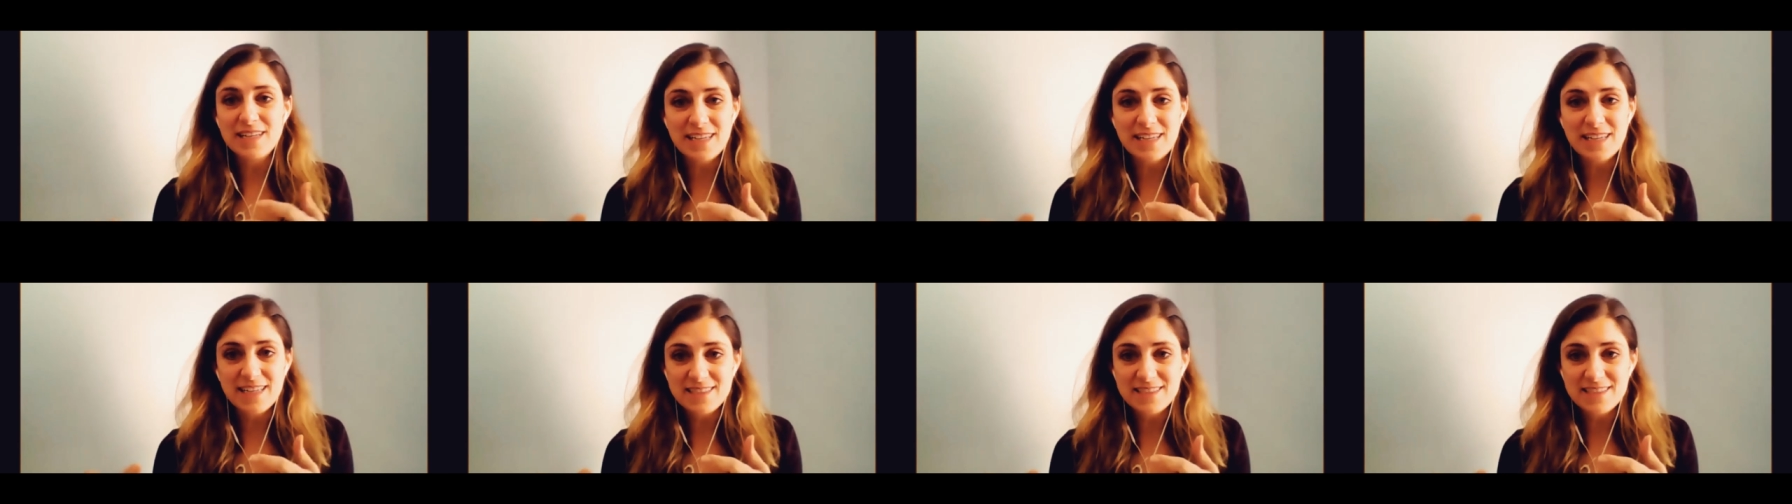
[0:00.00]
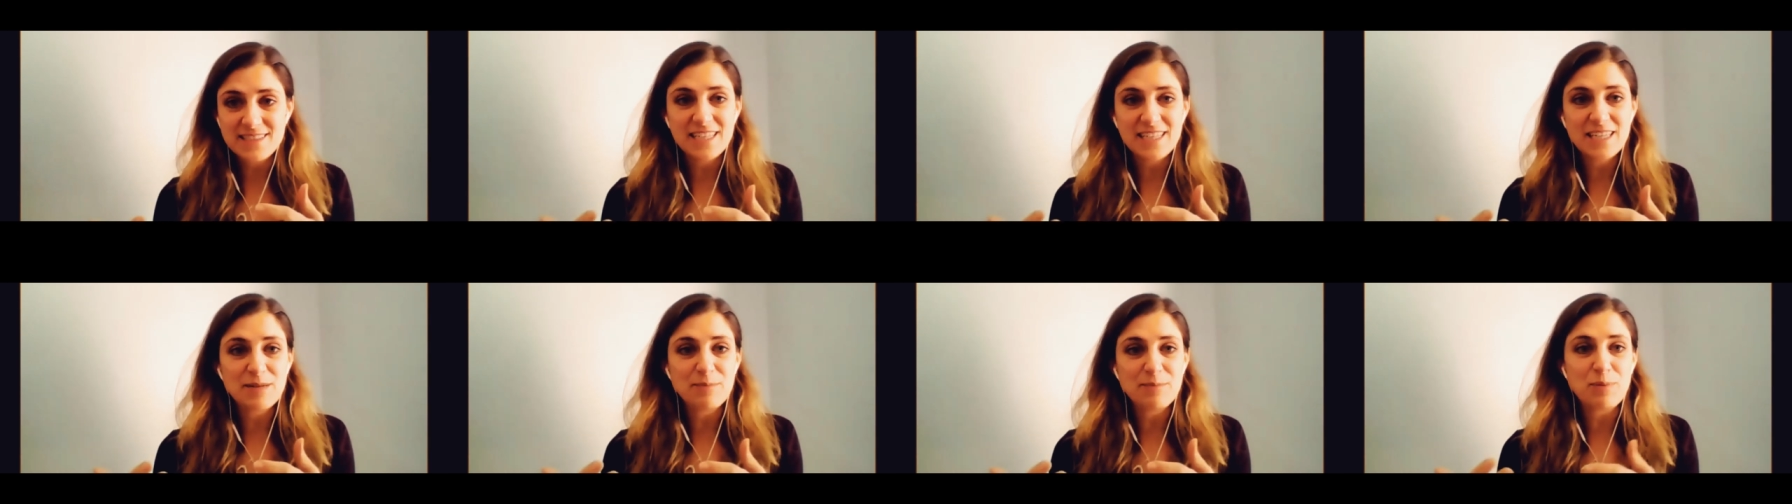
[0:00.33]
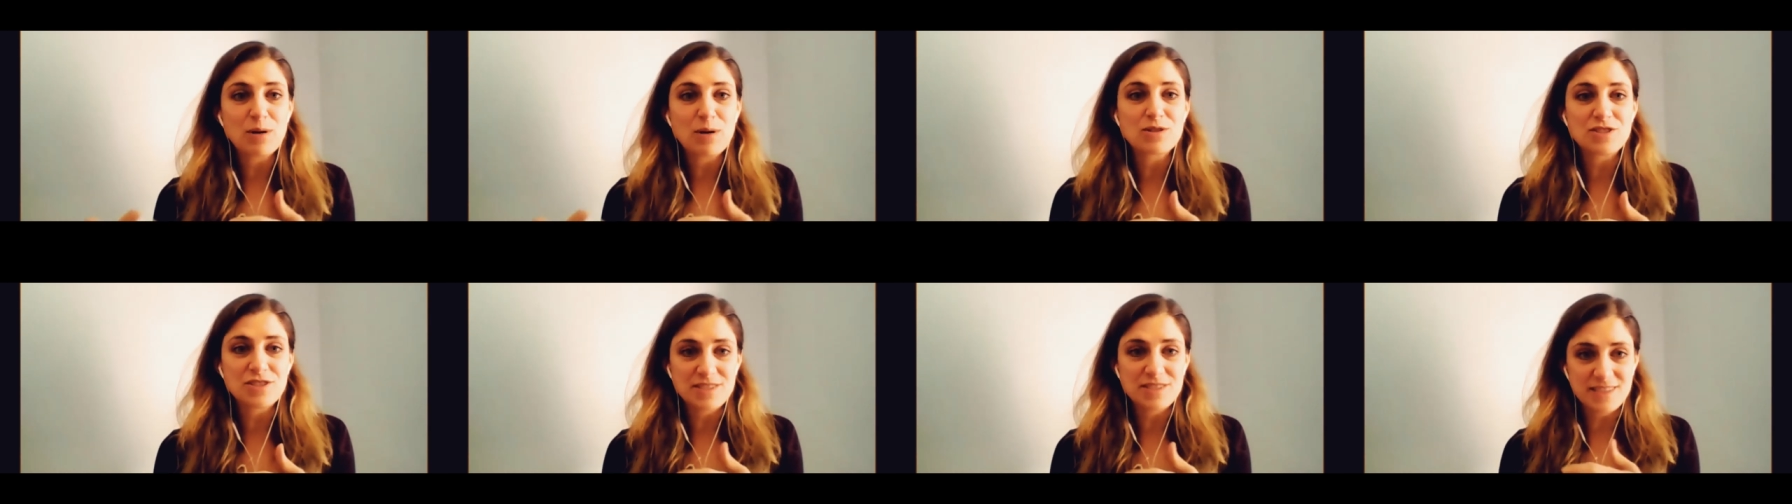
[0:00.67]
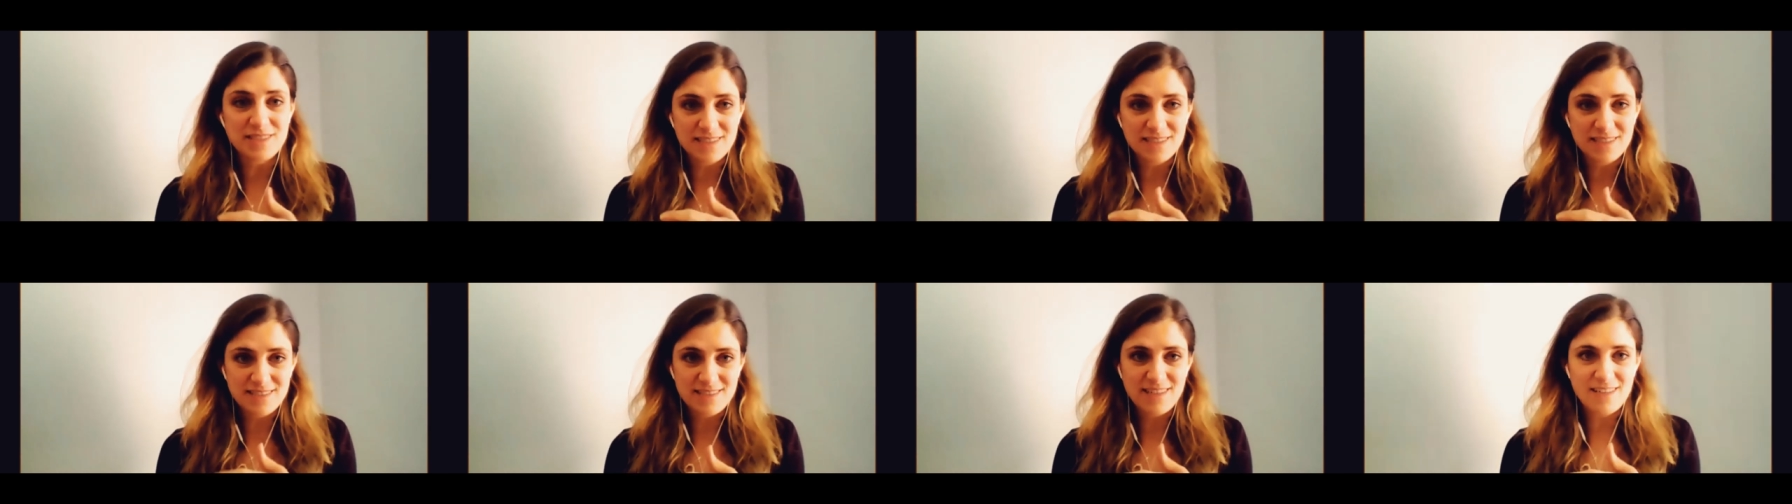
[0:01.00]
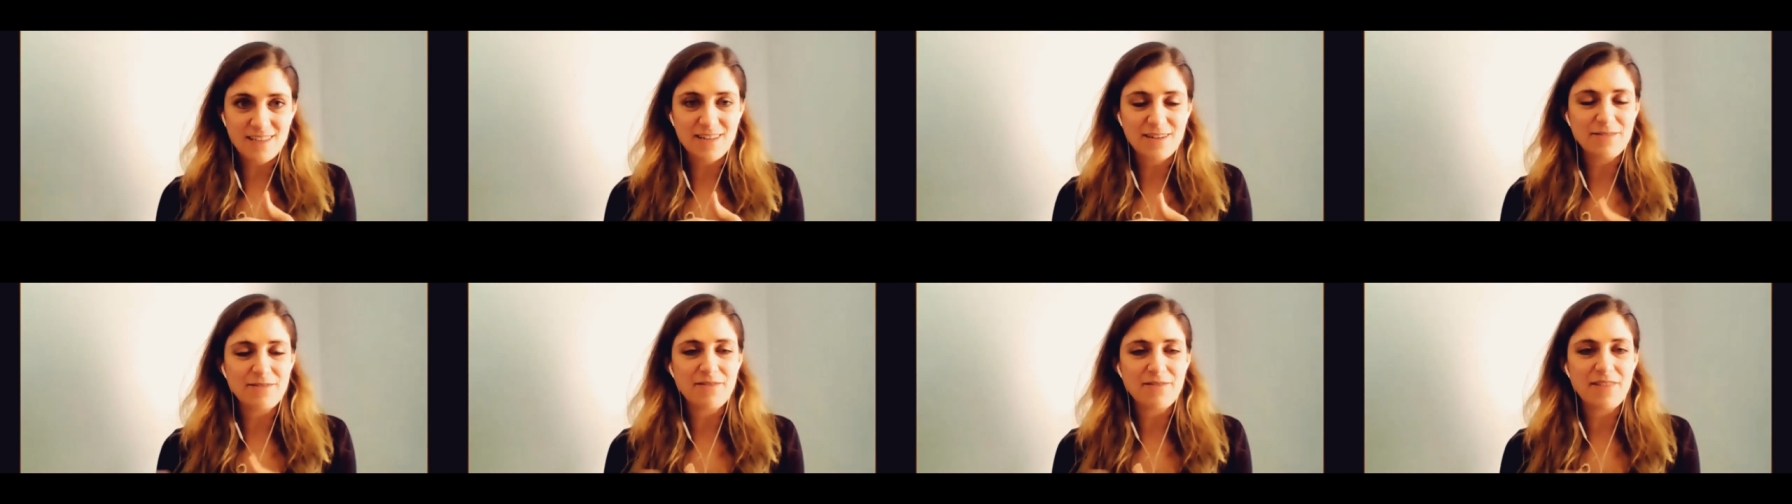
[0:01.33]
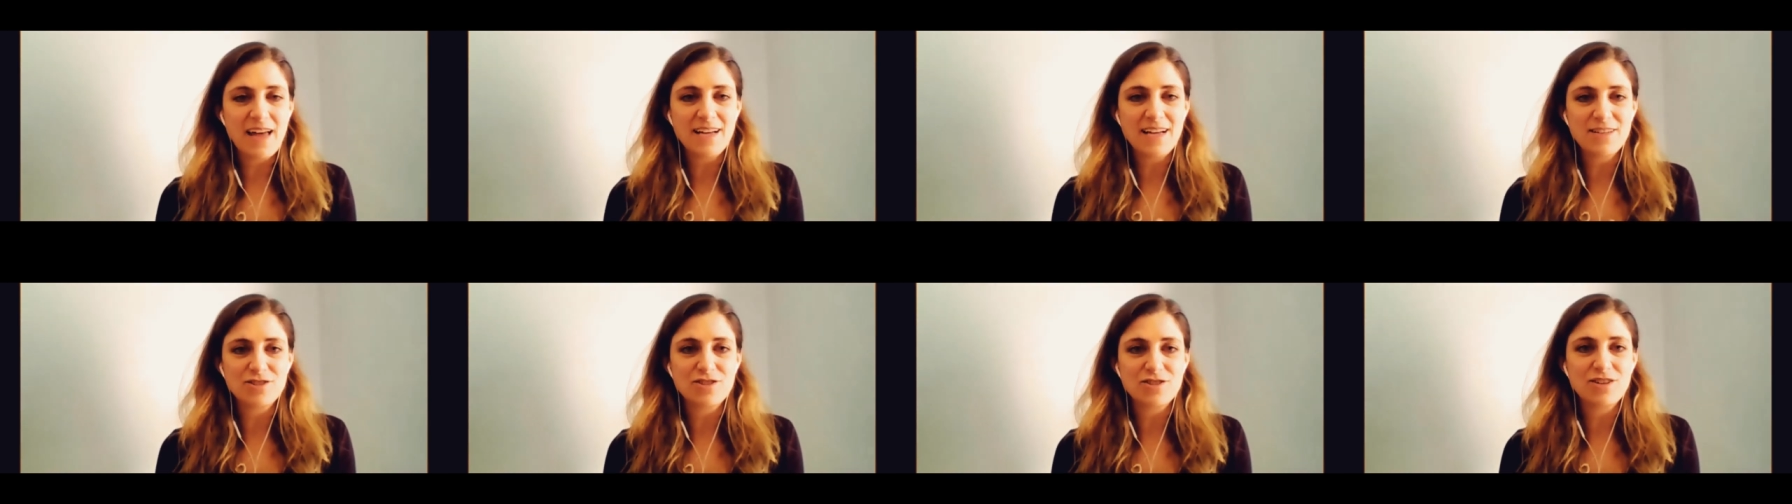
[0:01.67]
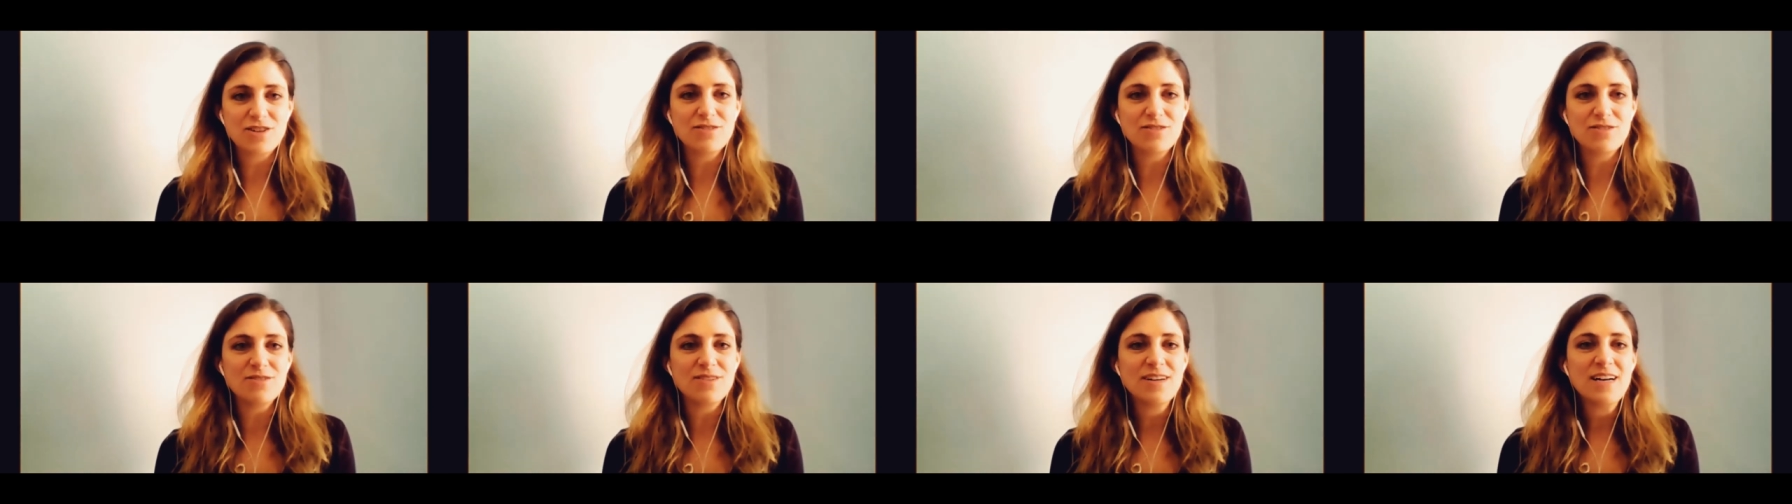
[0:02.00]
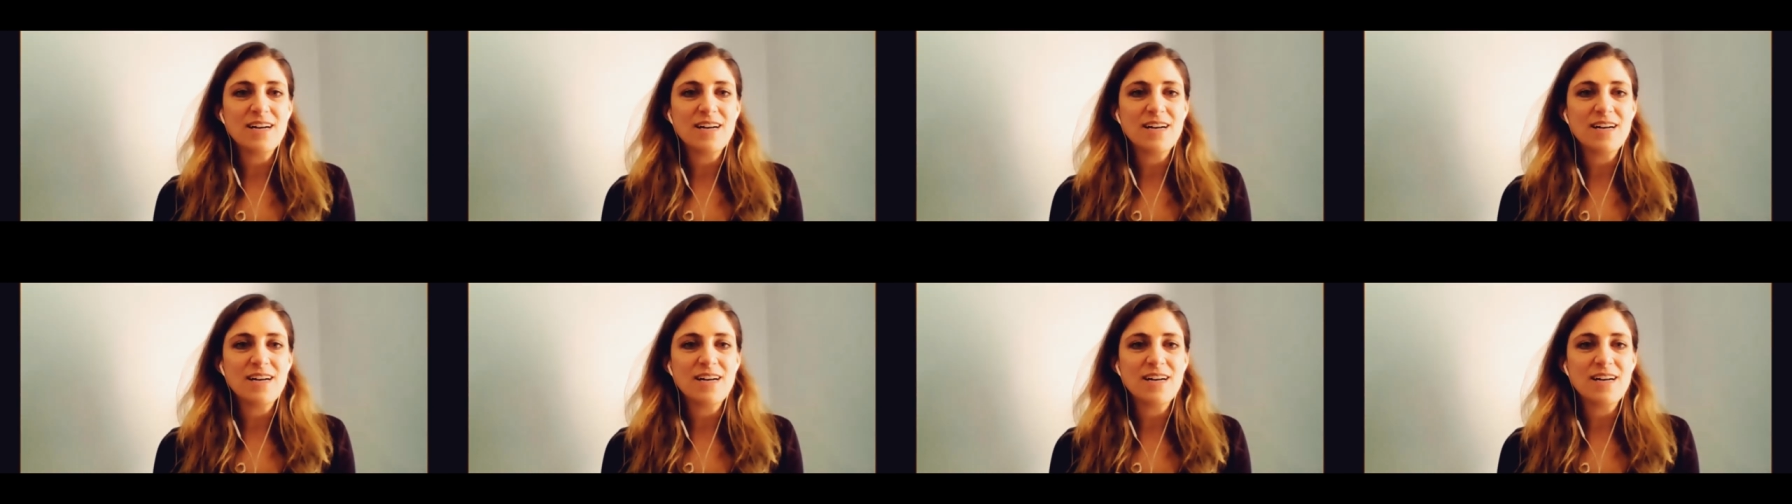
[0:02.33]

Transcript: EST purchases of that show.